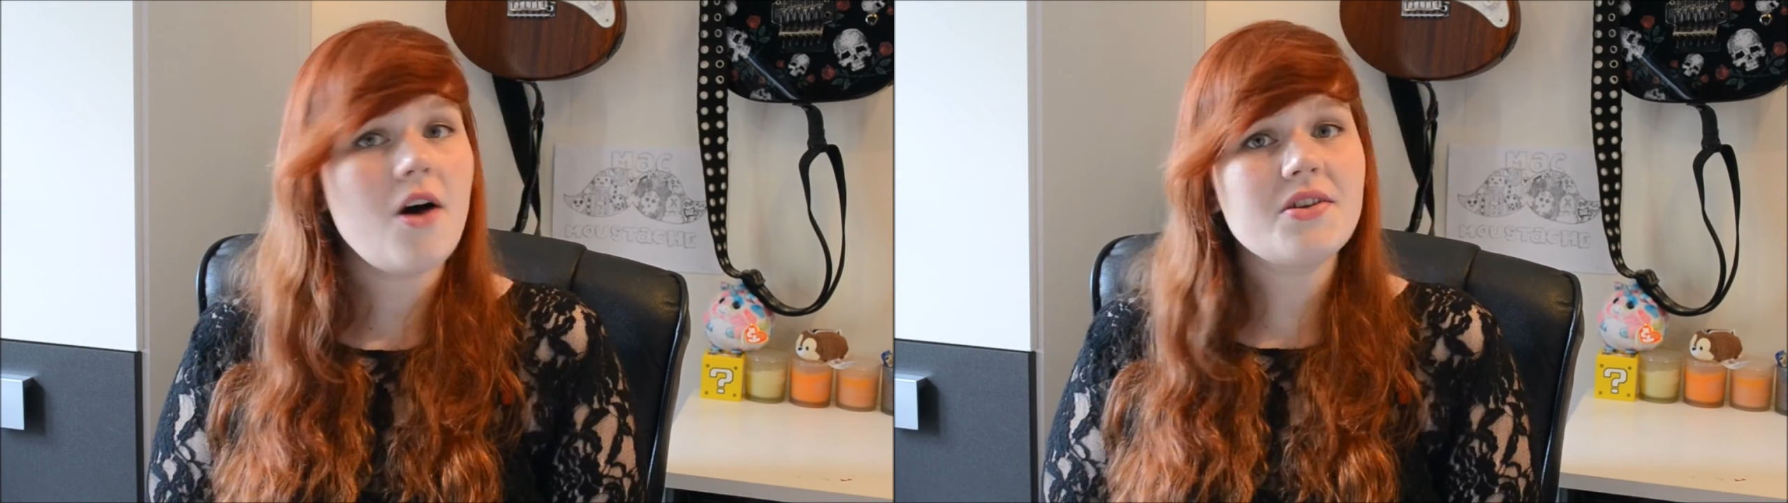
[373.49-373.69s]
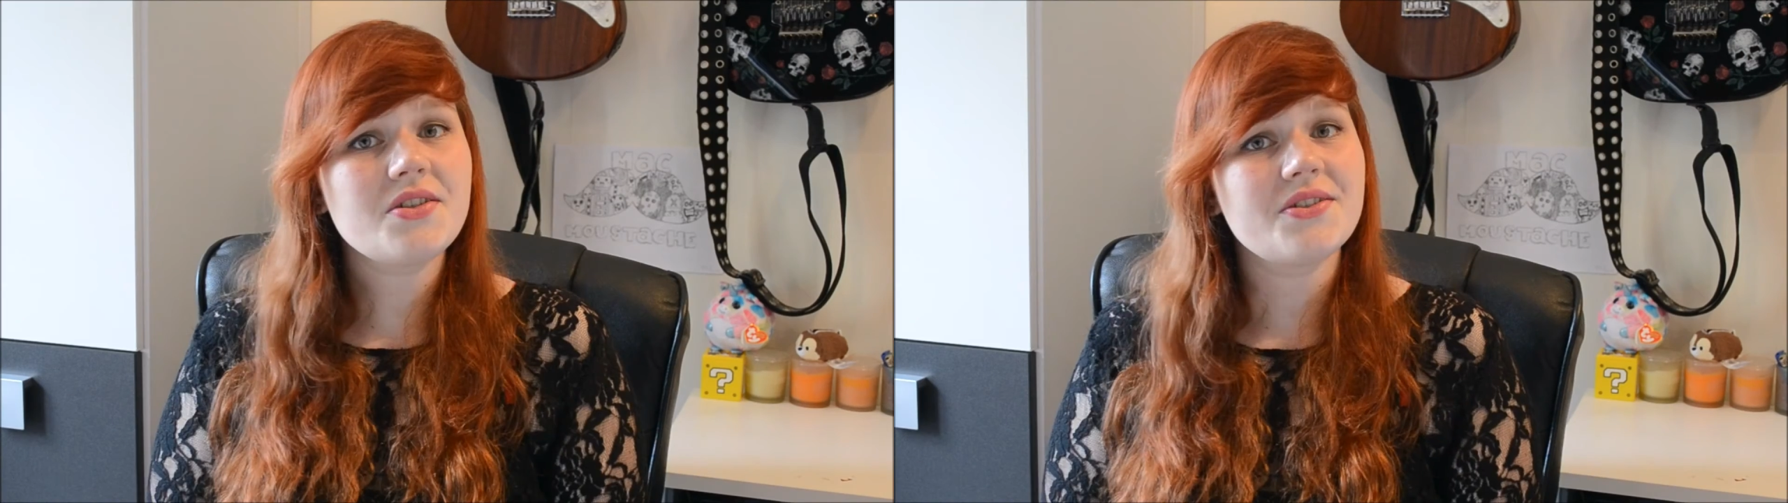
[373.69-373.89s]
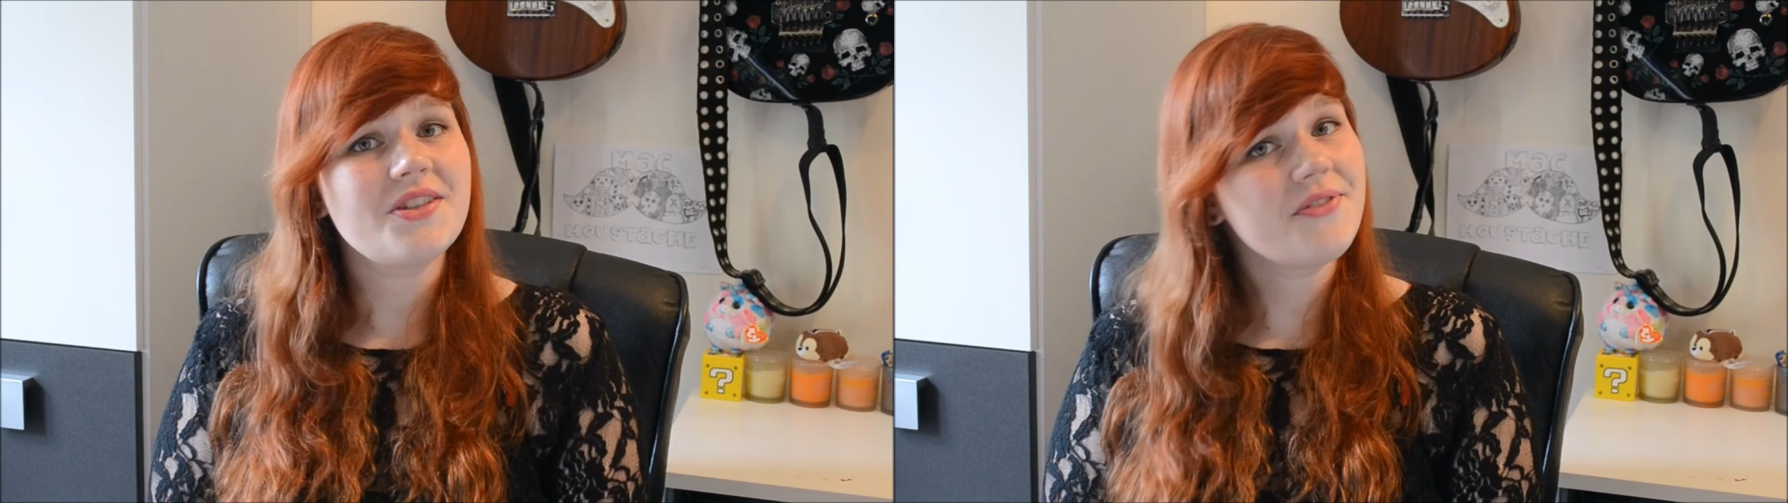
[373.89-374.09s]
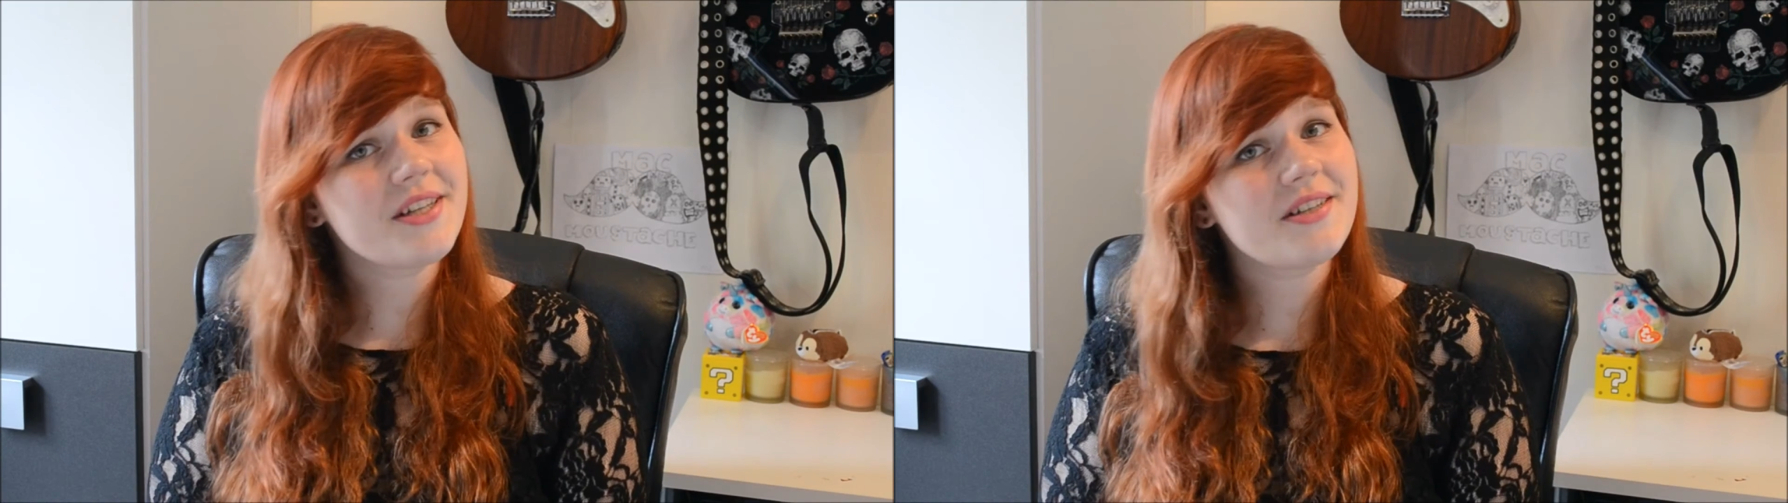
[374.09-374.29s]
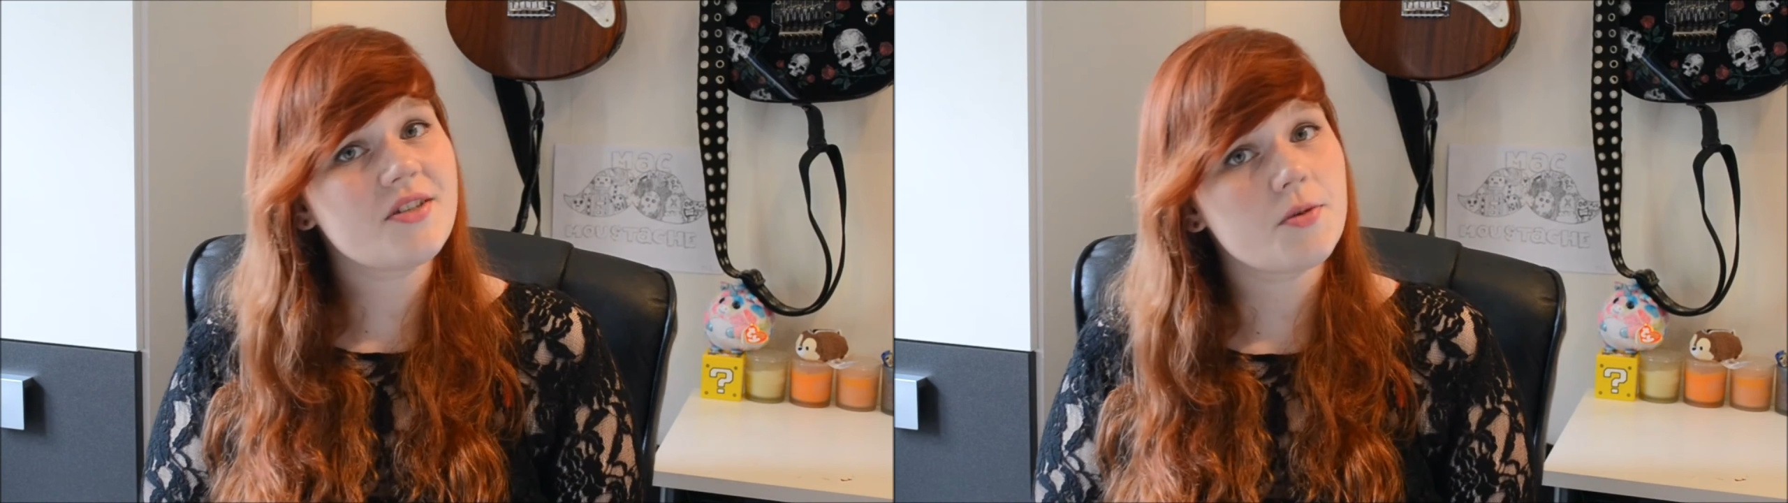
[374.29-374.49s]
Also, don't
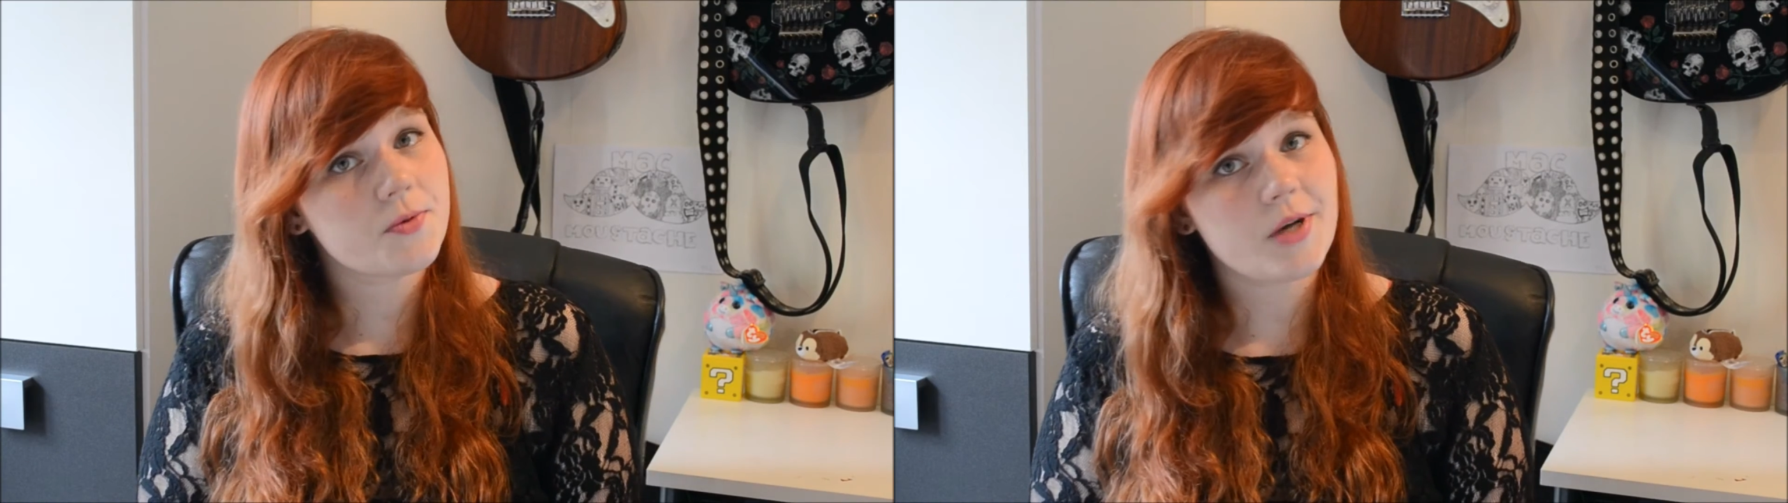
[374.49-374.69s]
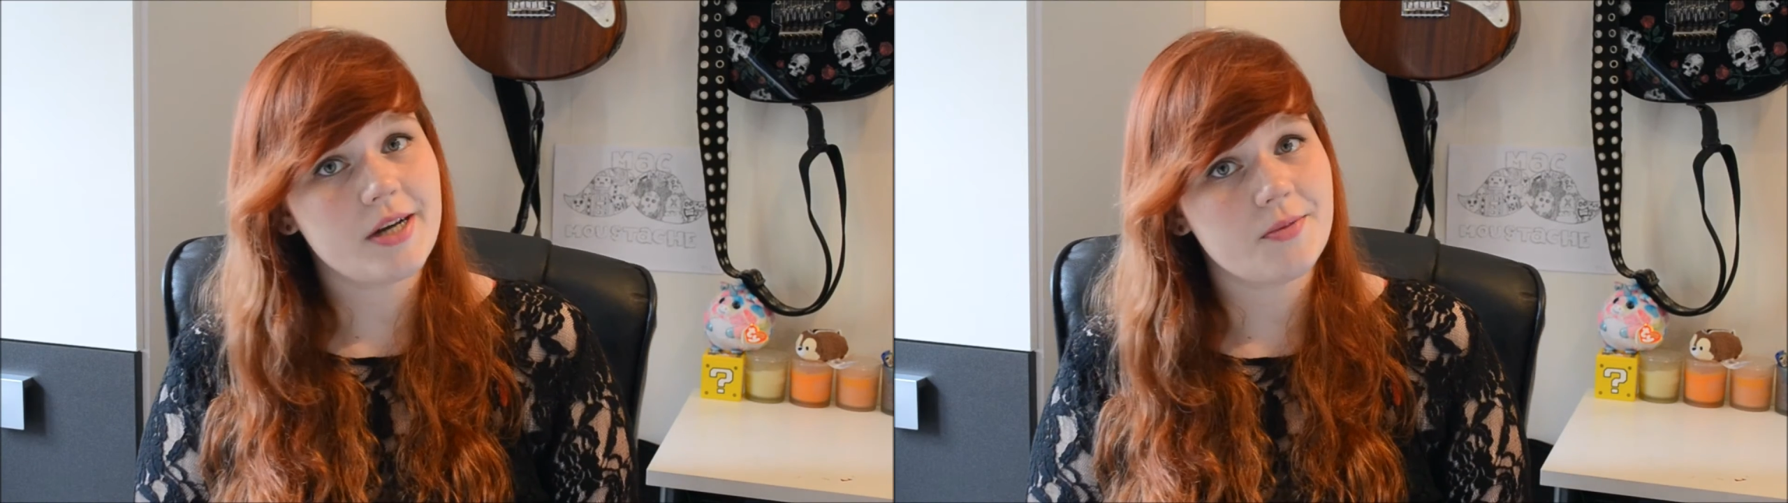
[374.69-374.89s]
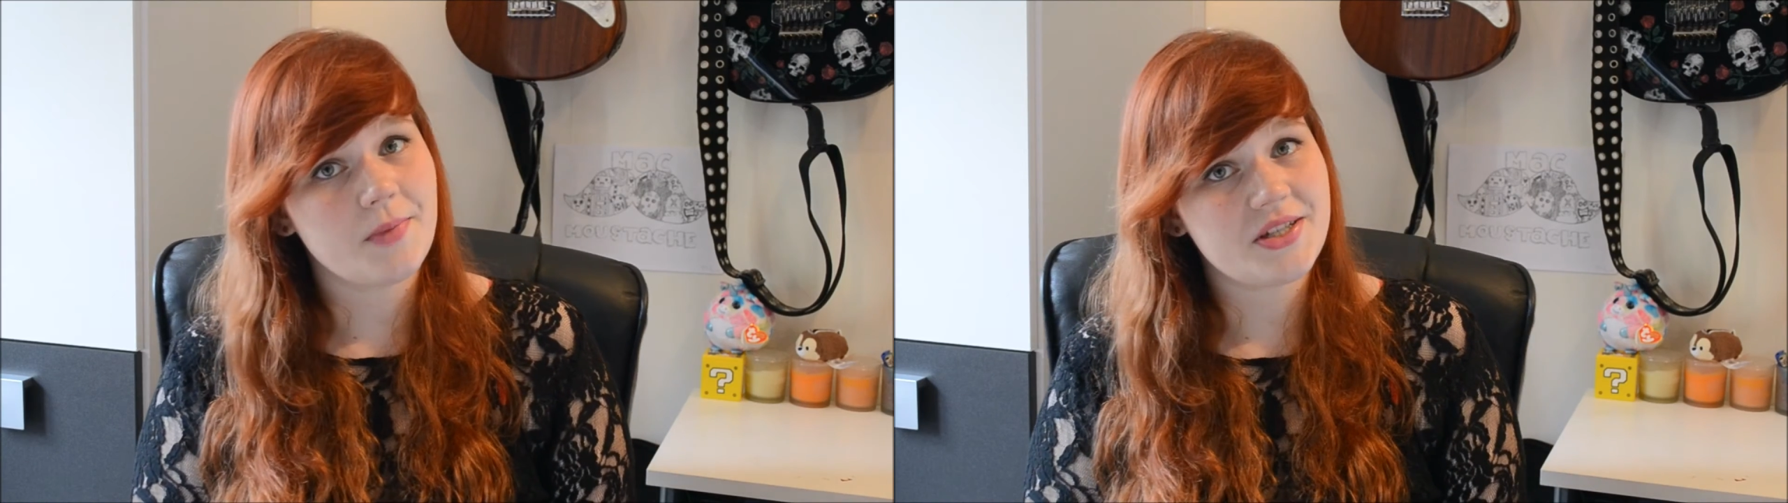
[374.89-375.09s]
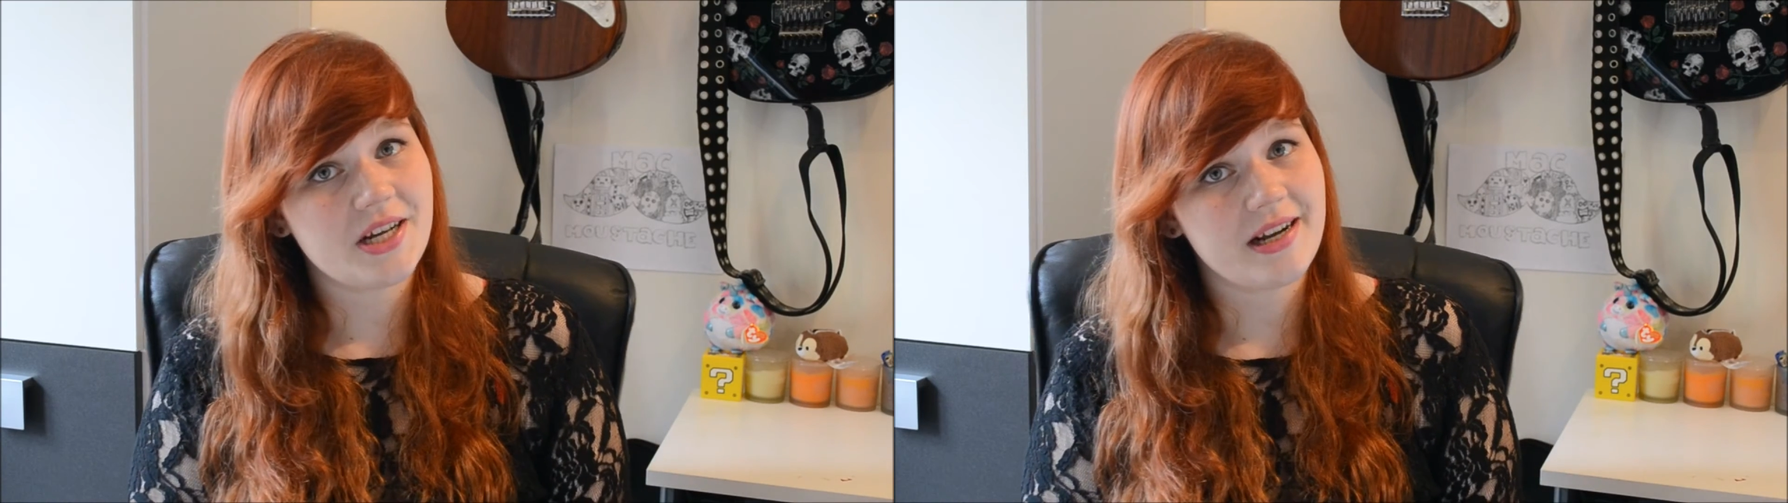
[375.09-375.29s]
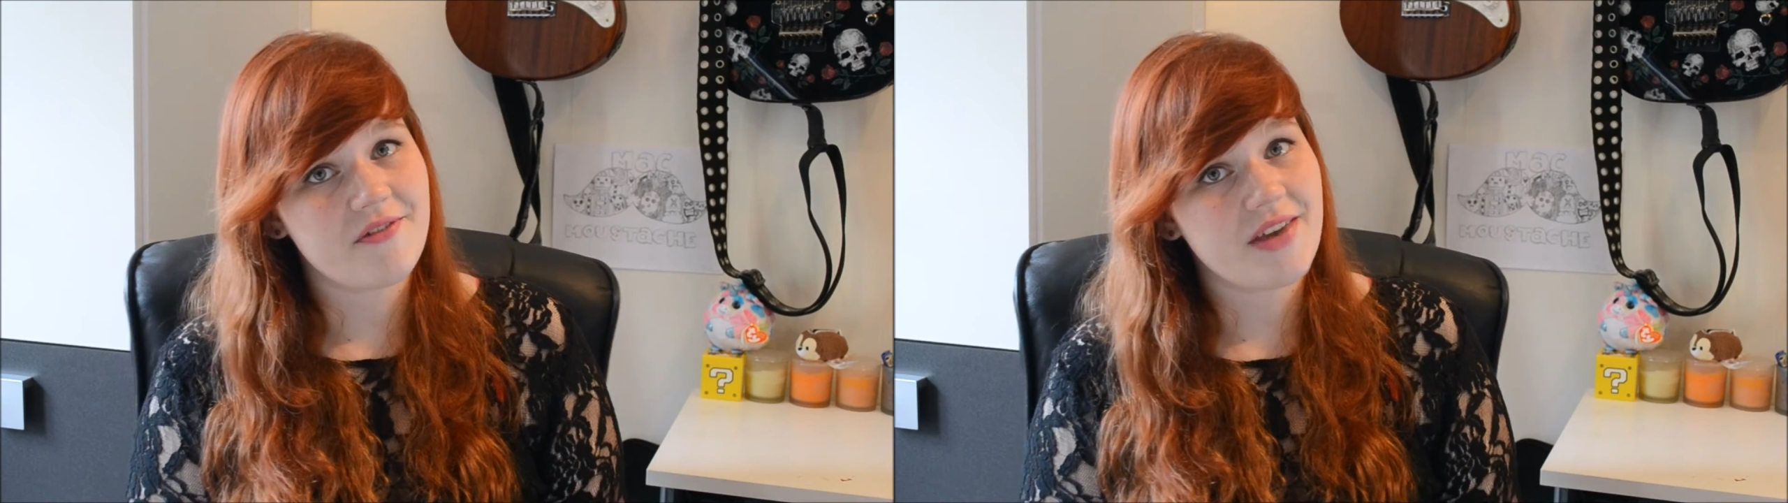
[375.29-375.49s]
forget to subscribe to my channel